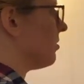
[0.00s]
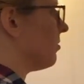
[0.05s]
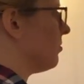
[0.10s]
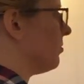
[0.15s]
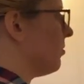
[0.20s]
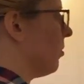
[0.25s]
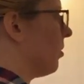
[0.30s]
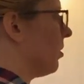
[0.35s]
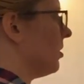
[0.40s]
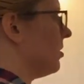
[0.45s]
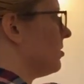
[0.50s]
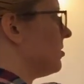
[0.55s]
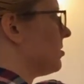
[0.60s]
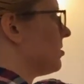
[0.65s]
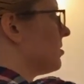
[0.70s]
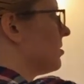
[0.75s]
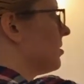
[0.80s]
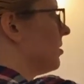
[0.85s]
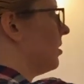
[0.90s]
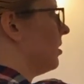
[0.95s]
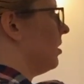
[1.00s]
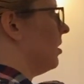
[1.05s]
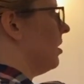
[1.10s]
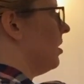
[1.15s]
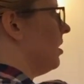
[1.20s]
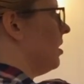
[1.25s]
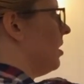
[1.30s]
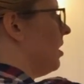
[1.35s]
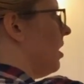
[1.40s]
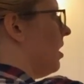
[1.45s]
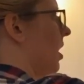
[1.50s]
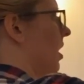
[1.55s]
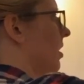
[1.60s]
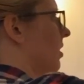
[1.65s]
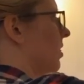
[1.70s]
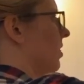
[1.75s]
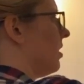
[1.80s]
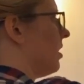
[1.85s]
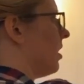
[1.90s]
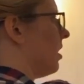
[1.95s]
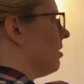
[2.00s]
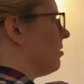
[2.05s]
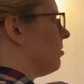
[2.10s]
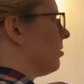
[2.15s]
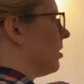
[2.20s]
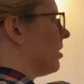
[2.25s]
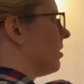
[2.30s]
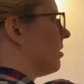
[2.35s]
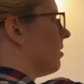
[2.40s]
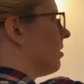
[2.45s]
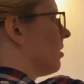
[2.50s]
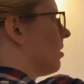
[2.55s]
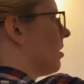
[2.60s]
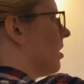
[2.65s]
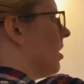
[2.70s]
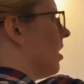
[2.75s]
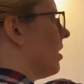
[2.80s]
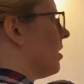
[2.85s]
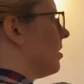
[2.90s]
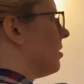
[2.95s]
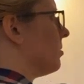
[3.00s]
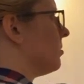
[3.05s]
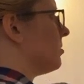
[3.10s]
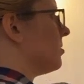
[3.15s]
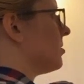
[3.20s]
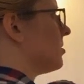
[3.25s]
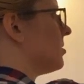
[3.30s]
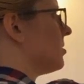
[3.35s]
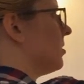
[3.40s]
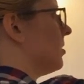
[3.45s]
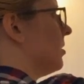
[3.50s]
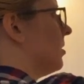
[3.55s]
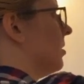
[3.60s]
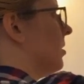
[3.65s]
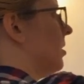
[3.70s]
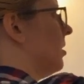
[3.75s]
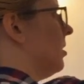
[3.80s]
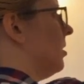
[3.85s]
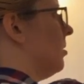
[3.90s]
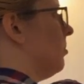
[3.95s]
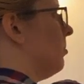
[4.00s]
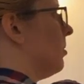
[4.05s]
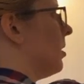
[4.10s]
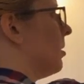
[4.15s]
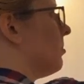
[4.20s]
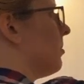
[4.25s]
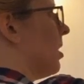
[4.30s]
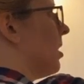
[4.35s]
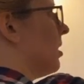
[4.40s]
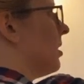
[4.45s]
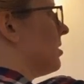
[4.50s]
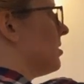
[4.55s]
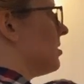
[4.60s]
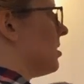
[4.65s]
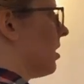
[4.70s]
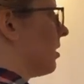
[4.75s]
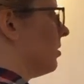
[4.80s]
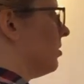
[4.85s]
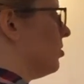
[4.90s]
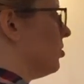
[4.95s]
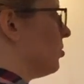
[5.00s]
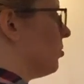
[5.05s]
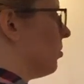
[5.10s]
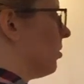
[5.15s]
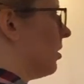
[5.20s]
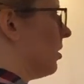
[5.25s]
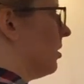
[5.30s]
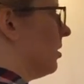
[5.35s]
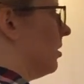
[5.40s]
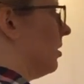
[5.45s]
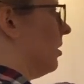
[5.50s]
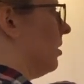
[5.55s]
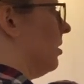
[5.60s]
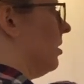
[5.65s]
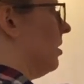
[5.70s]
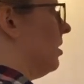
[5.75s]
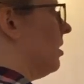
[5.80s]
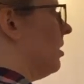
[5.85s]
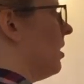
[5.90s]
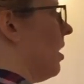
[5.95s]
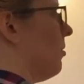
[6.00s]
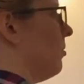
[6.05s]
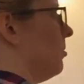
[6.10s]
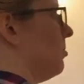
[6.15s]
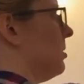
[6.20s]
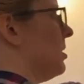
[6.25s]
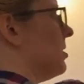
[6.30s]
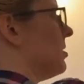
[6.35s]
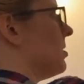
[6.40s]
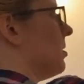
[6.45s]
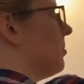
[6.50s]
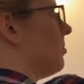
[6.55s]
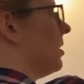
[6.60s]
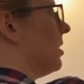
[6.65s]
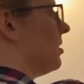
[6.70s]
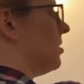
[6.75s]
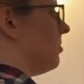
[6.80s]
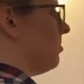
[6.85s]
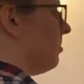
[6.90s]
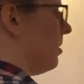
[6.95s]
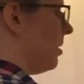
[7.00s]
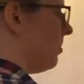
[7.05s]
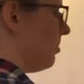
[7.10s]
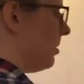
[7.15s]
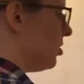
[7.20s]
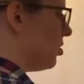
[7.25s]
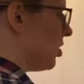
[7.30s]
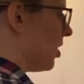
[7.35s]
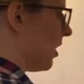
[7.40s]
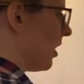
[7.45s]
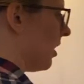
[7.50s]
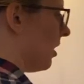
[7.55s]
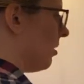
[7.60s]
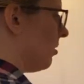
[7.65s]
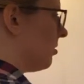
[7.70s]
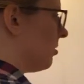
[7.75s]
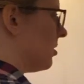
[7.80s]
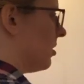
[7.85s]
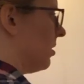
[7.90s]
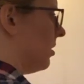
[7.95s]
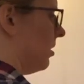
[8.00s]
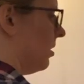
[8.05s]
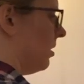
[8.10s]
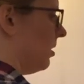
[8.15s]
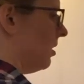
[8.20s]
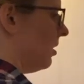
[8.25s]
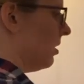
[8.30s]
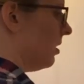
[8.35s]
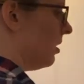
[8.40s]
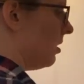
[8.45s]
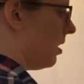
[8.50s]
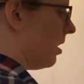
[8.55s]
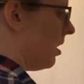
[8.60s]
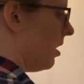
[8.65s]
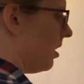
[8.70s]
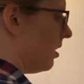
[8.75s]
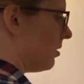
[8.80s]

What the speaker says: forests. I think I've read there are coyotes, but I'm not exactly sure. That would be something to maybe check out on